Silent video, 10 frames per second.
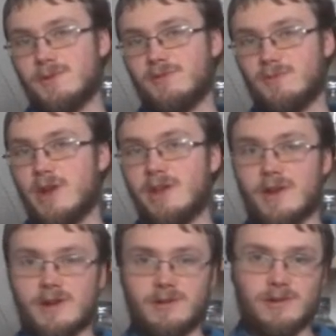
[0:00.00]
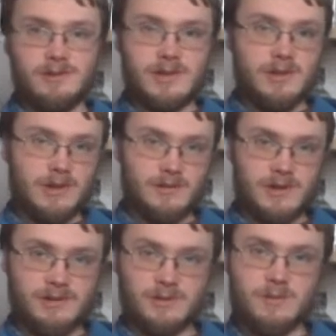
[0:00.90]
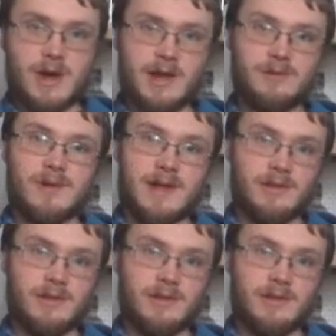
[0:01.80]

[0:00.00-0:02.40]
For many gardeners, I think a reason why dry